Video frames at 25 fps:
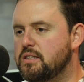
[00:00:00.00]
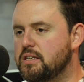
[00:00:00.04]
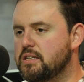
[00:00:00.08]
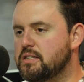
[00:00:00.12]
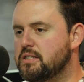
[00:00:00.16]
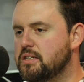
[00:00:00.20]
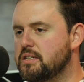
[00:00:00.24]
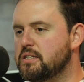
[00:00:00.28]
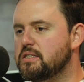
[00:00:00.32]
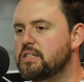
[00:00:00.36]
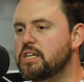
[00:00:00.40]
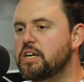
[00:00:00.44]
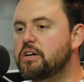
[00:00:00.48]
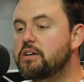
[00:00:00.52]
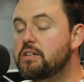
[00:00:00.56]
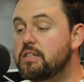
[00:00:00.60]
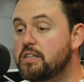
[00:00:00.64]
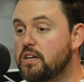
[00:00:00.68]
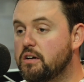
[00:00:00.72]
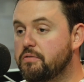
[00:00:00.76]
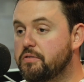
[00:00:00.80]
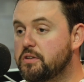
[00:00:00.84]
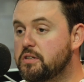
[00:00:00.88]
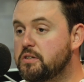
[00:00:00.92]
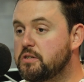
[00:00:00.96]
The sincerity
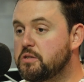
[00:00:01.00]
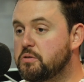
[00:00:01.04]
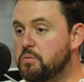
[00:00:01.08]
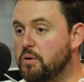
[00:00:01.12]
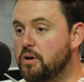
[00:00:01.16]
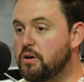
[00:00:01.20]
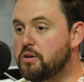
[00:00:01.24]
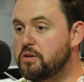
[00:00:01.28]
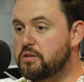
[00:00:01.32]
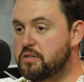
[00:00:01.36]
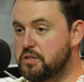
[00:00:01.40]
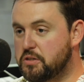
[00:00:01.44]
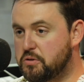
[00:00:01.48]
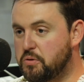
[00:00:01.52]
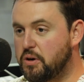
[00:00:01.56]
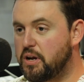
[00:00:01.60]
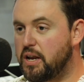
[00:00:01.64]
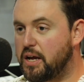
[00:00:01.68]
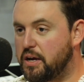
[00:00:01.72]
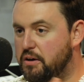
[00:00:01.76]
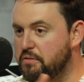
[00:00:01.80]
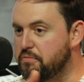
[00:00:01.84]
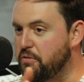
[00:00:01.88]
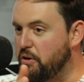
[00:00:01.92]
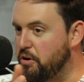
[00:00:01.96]
of it as well, because it's quite
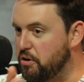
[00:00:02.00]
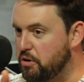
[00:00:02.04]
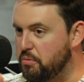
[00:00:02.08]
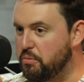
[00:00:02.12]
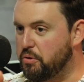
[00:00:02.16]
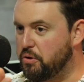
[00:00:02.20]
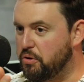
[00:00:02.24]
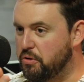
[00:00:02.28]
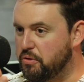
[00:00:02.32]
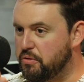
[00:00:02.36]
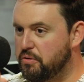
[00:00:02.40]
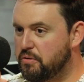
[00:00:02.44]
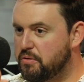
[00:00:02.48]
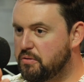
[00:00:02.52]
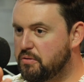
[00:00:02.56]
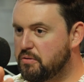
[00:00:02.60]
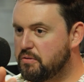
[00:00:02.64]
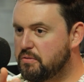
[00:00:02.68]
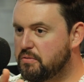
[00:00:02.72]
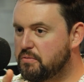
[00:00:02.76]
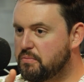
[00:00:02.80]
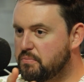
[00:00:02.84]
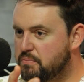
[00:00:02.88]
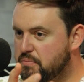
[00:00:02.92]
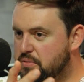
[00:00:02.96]
like a vulnerable
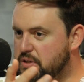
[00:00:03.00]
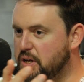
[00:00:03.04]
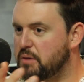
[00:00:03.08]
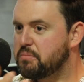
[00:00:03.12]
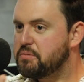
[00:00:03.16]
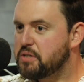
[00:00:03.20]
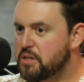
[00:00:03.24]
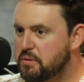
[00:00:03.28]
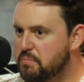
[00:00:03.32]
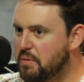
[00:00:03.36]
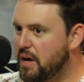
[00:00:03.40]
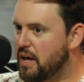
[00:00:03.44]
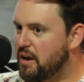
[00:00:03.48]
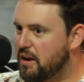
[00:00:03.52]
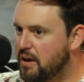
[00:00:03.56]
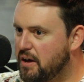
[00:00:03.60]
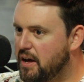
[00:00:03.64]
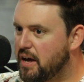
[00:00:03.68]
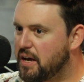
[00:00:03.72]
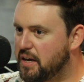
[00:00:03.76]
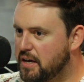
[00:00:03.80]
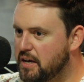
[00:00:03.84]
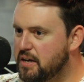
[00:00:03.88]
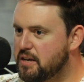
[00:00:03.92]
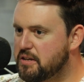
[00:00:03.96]
subject matter,
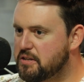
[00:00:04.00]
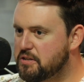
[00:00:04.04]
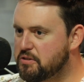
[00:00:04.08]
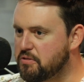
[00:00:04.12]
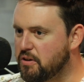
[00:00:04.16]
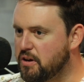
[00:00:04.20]
I guess.